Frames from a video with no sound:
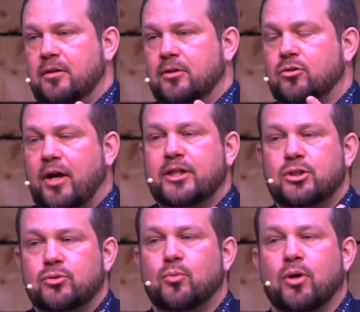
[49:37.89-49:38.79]
Christ,
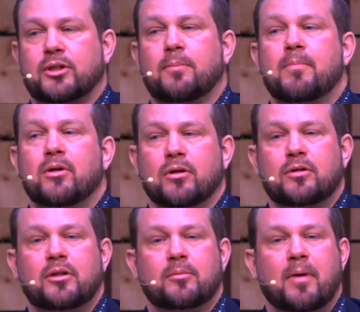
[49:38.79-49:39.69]
who's worked a
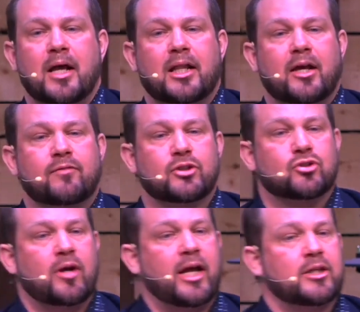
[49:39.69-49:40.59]
miracle in my life to
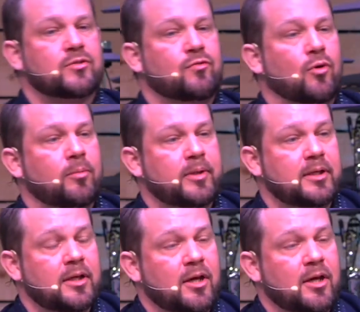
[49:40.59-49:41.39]
transform me